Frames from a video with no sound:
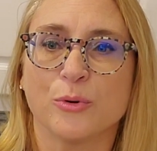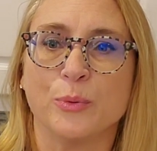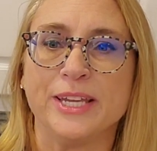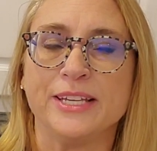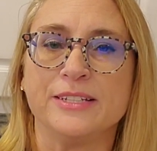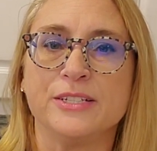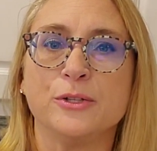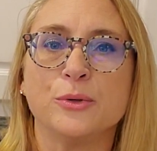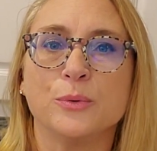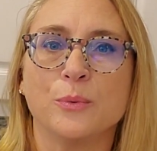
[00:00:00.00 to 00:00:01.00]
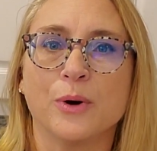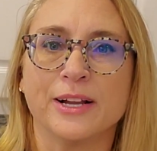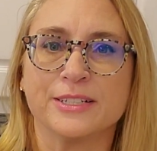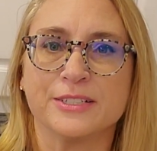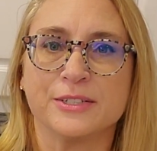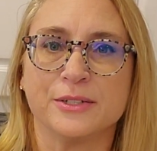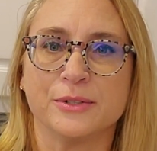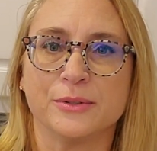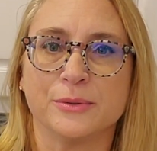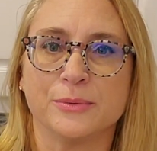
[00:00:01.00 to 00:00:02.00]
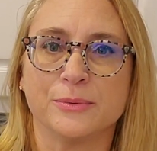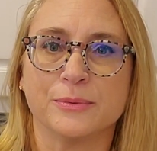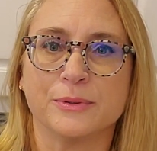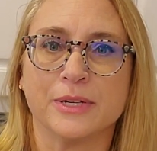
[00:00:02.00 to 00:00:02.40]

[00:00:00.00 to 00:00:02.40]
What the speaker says: we do want to